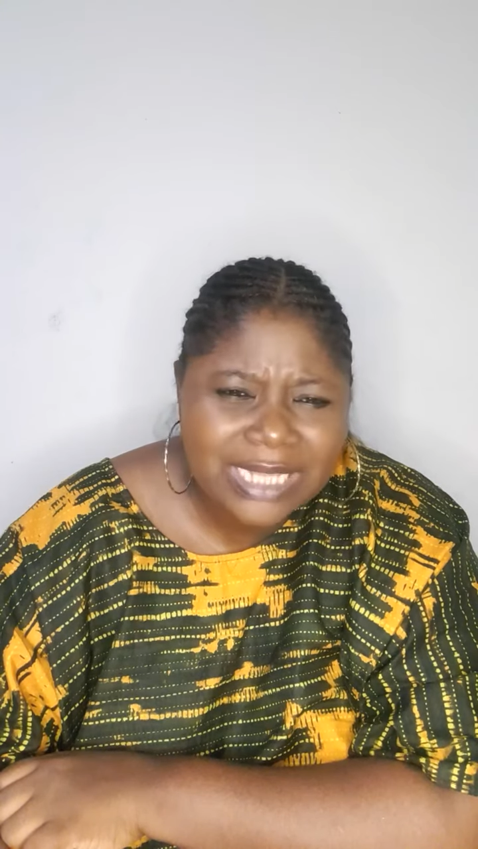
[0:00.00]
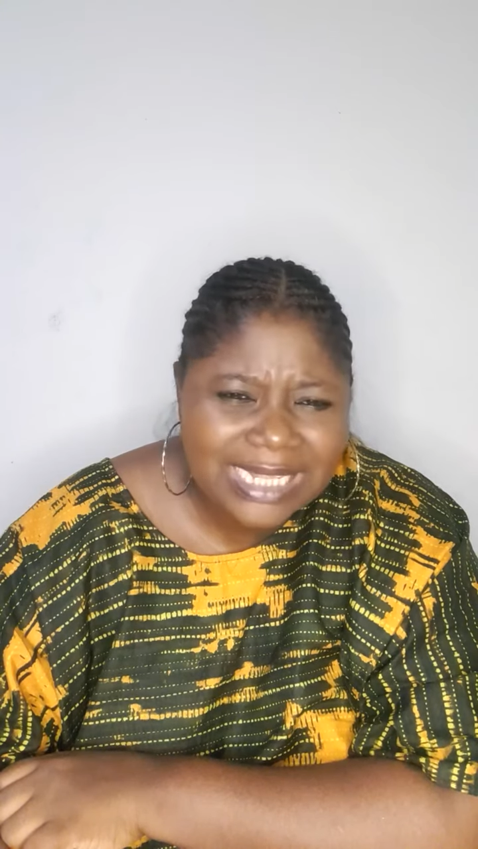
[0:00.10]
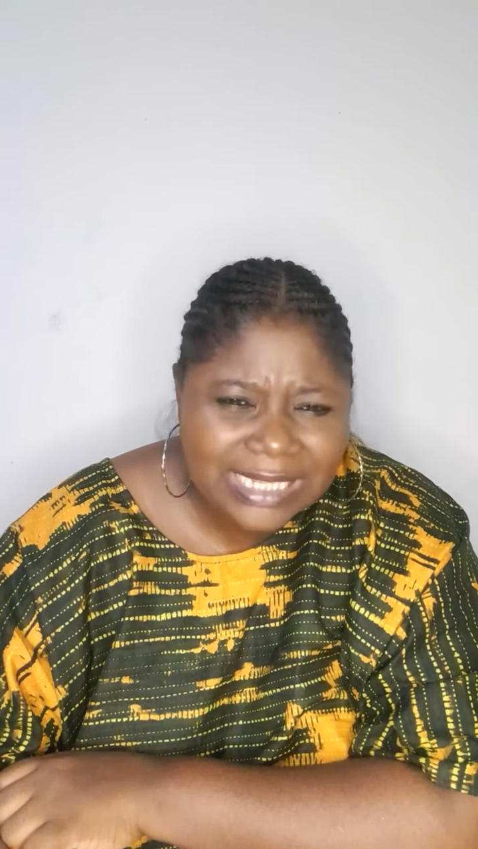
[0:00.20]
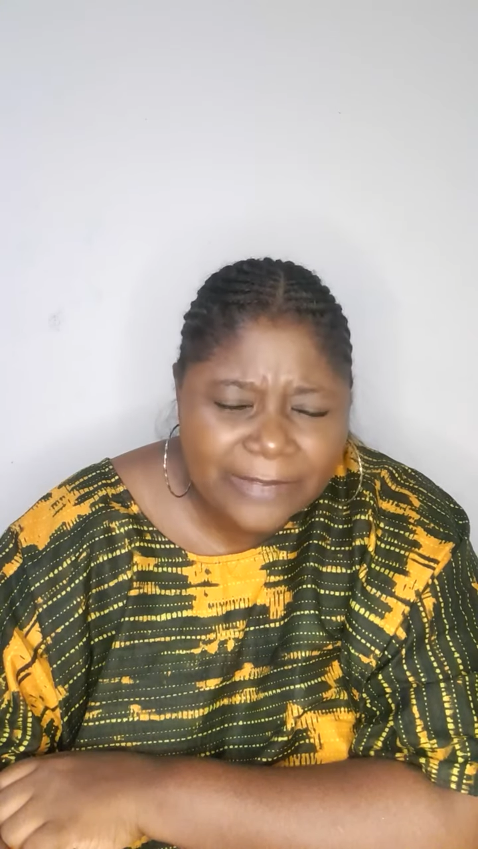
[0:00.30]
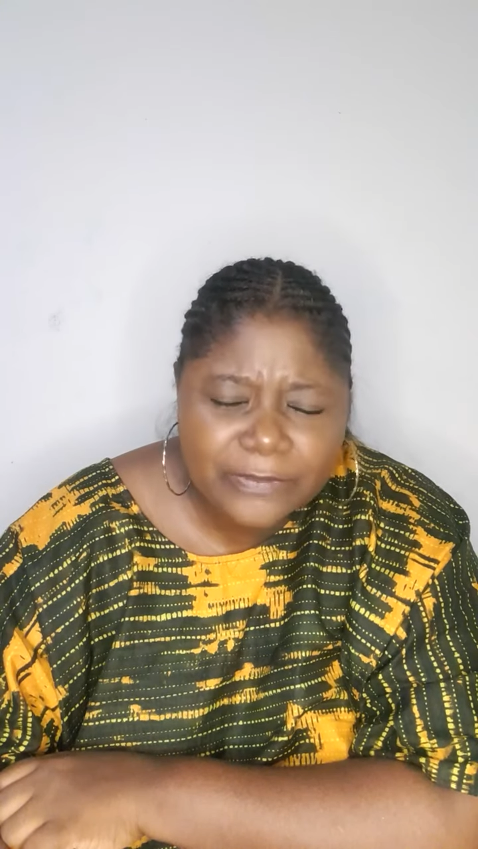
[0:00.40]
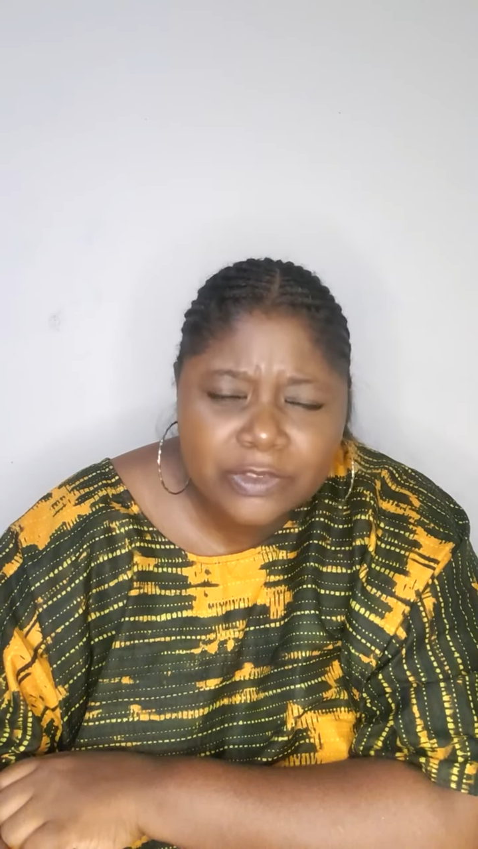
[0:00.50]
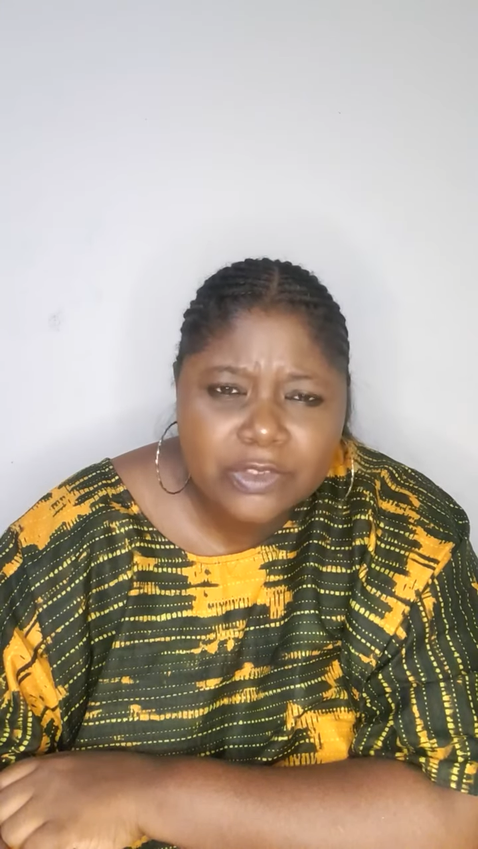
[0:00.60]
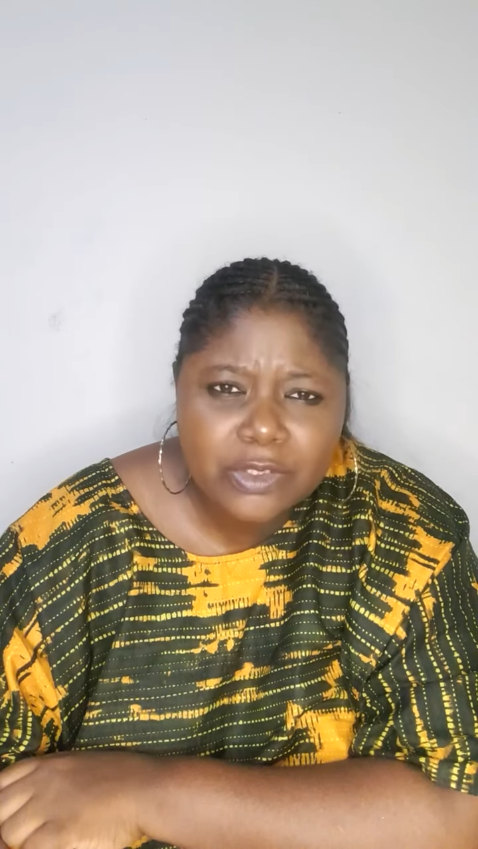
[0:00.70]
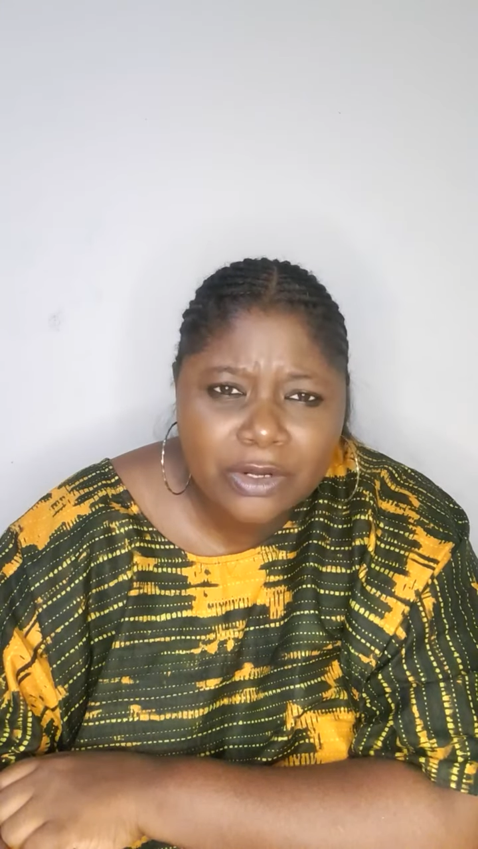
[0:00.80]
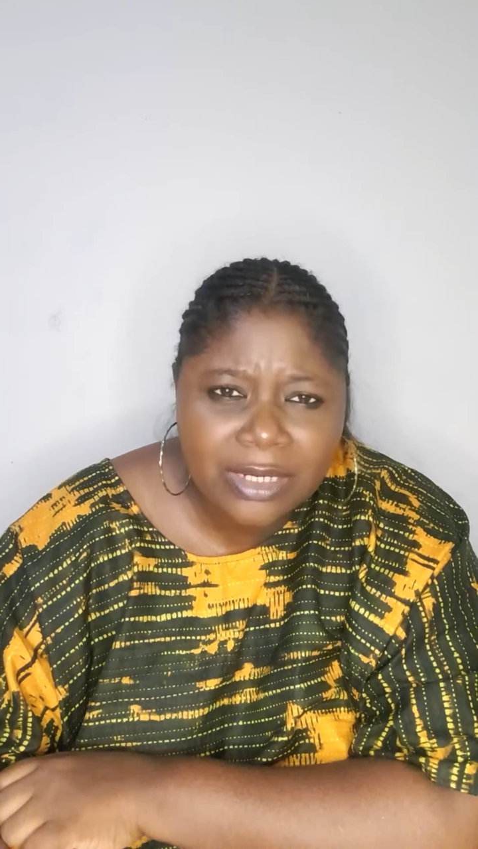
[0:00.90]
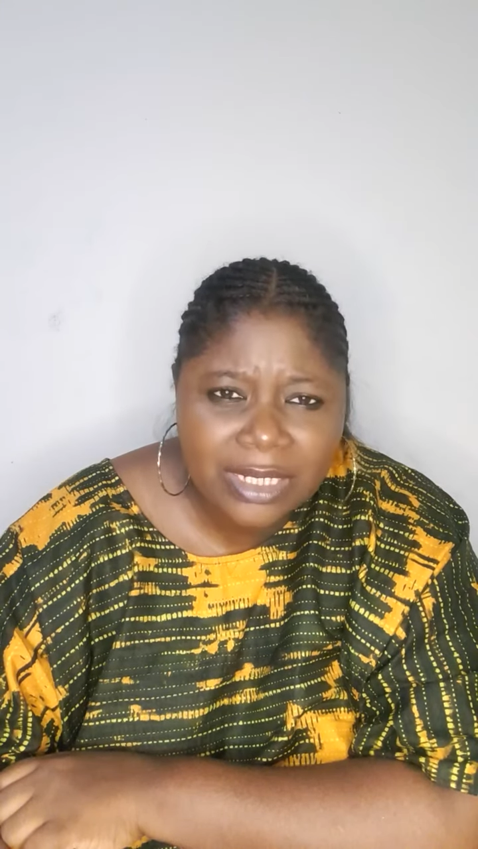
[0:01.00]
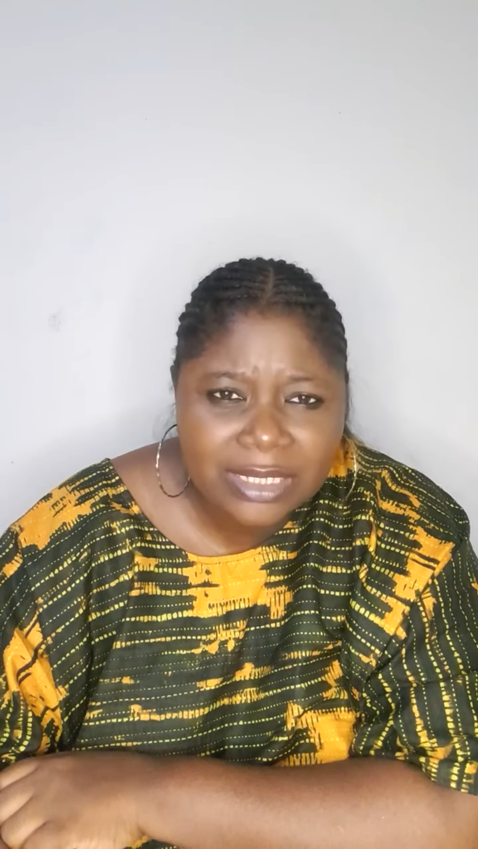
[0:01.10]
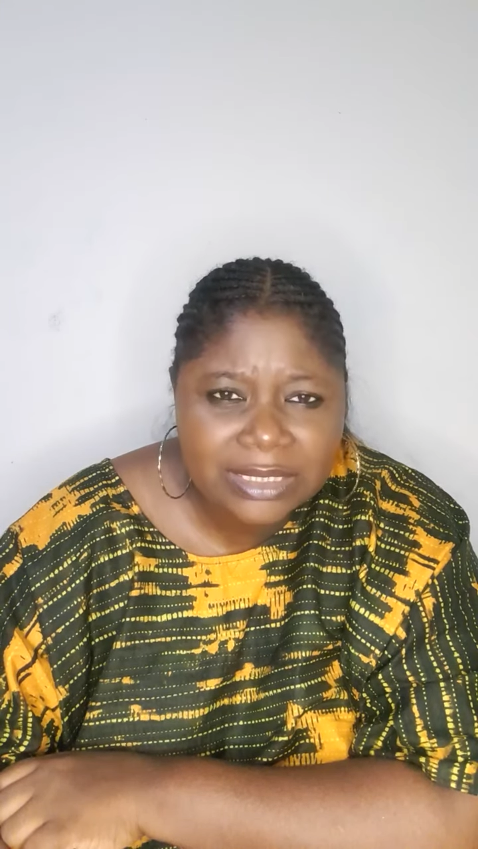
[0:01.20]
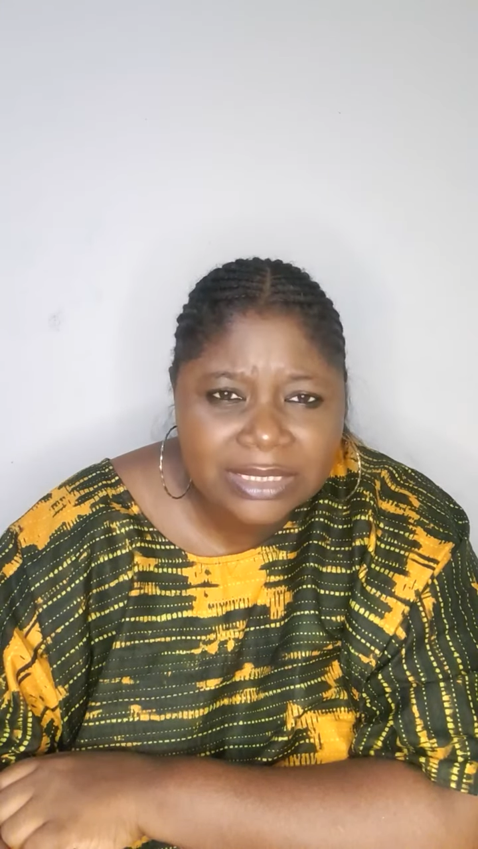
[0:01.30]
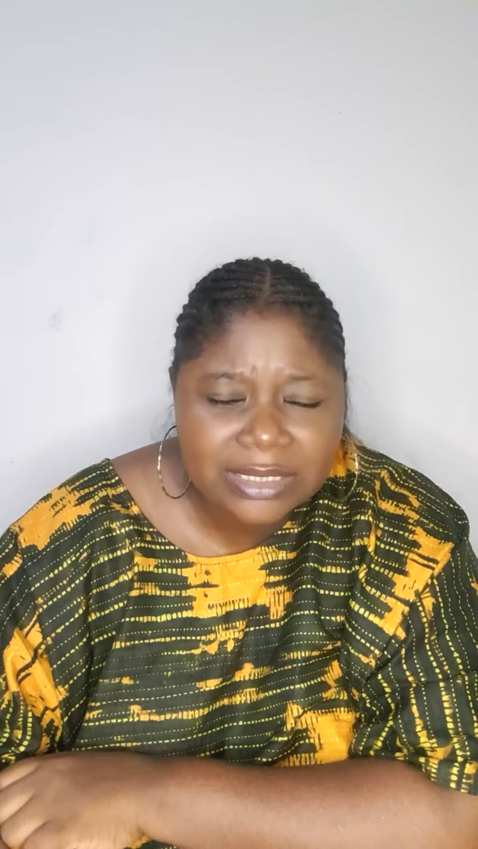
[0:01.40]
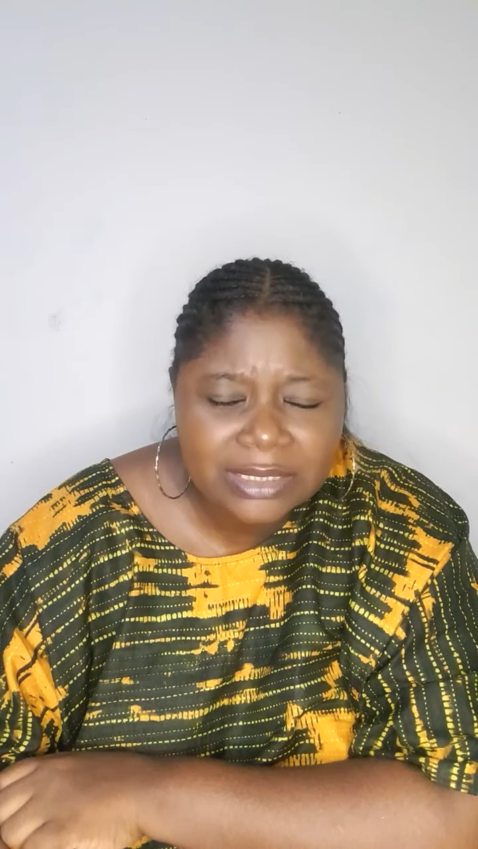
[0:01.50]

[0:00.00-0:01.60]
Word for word: that left you so hurt